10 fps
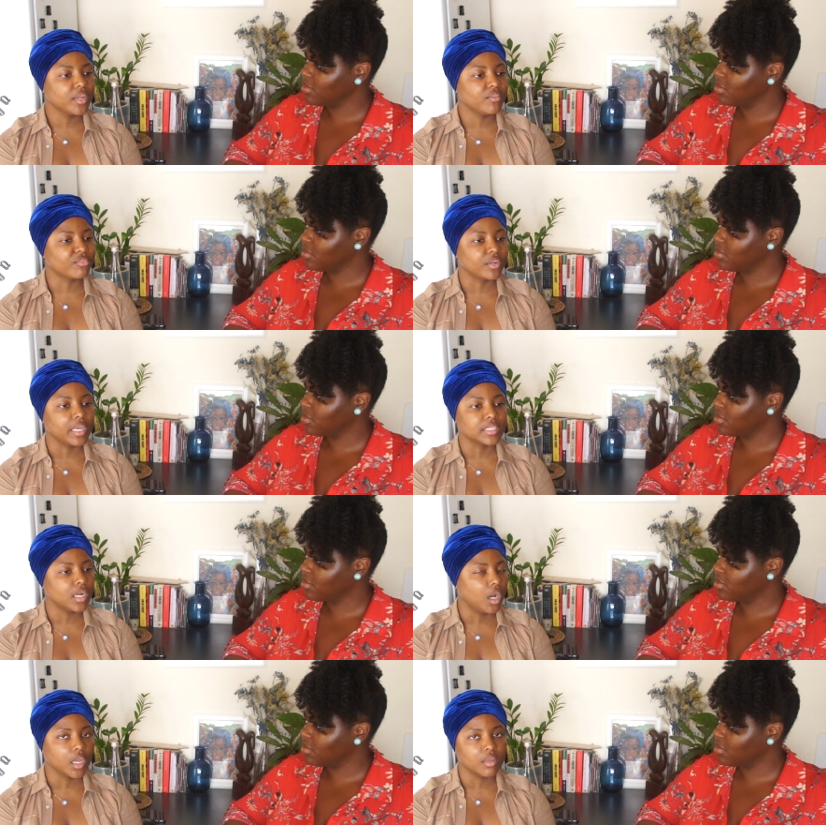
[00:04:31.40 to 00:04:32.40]
Speaker 1: bravery has
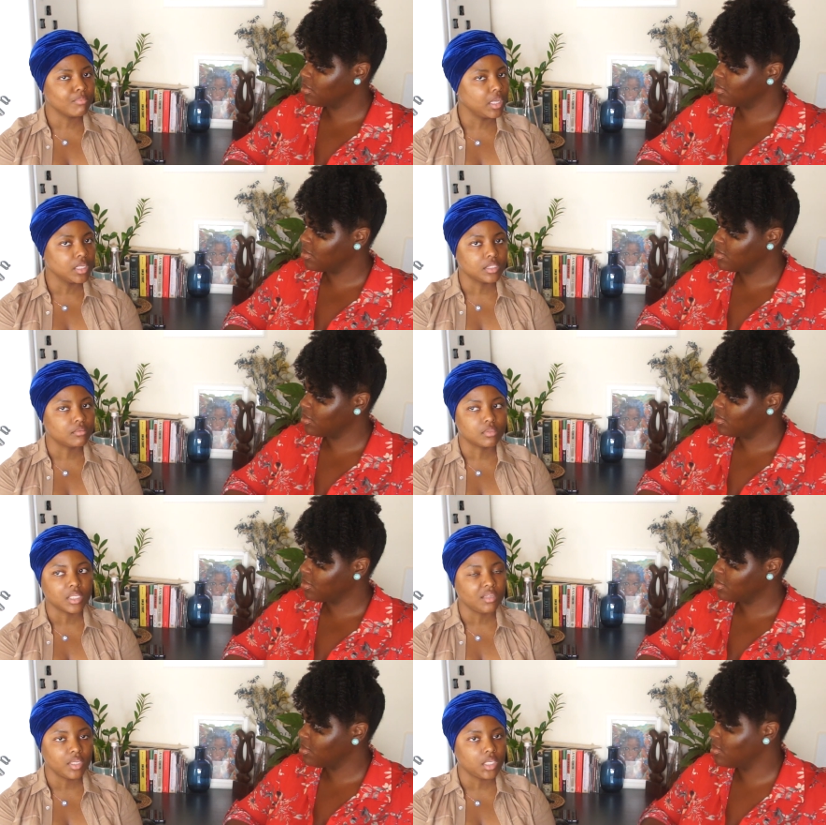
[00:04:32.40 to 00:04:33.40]
not gotten me a
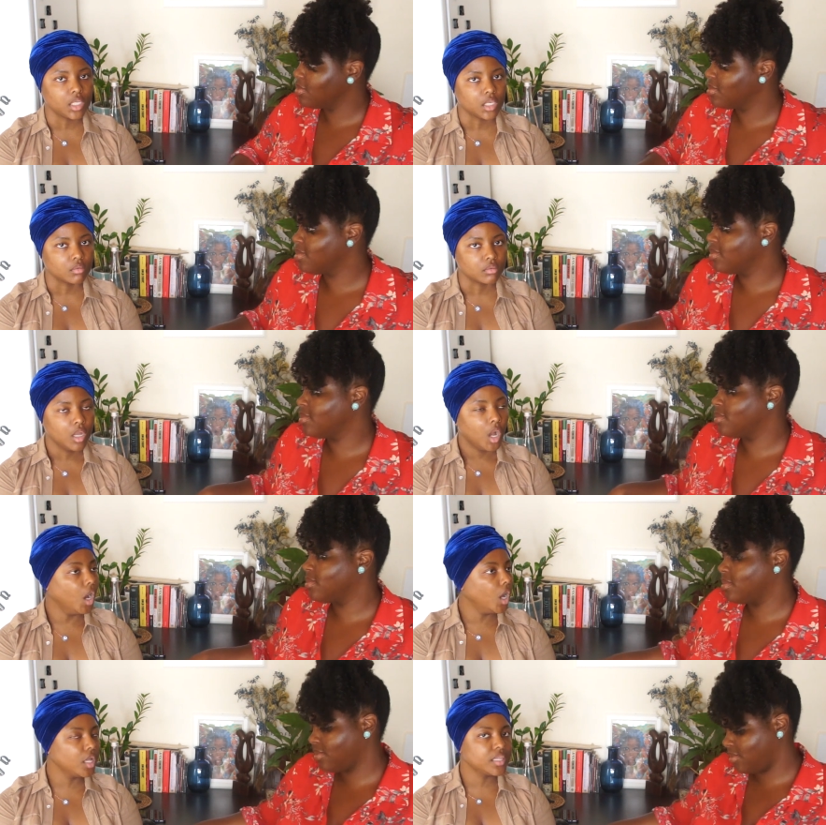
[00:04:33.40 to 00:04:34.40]
TV deal.
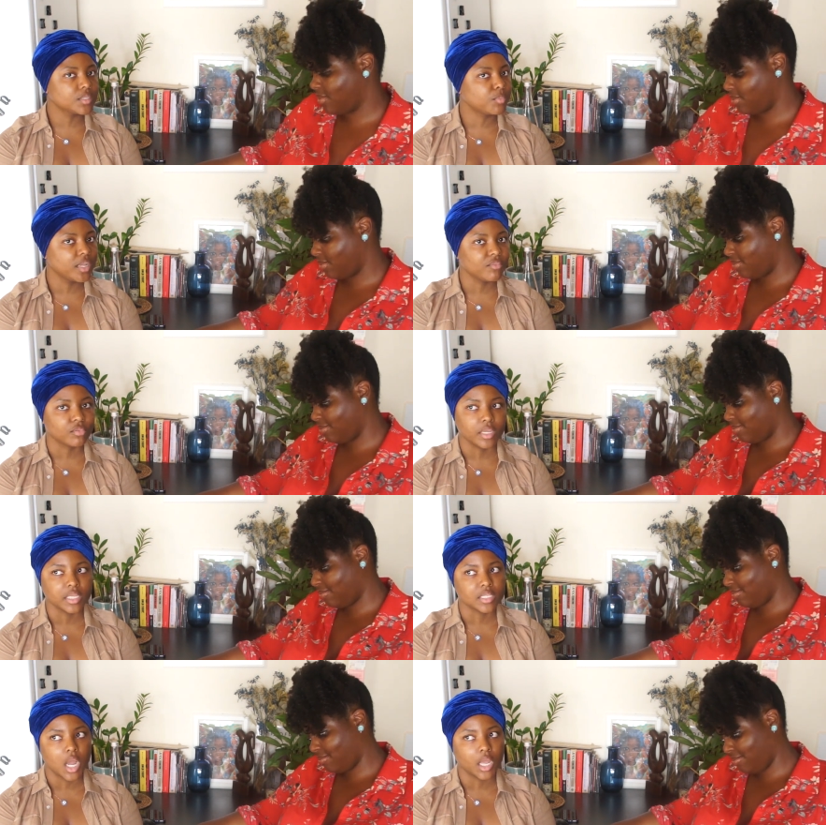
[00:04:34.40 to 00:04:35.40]
All this bravery
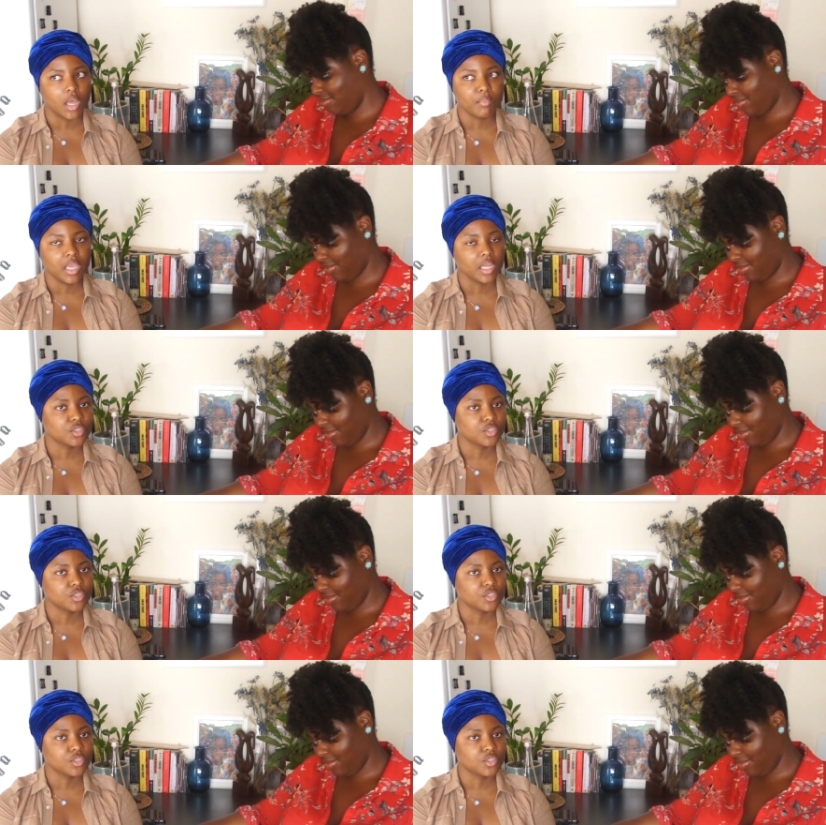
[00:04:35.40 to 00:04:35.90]
has not gotten me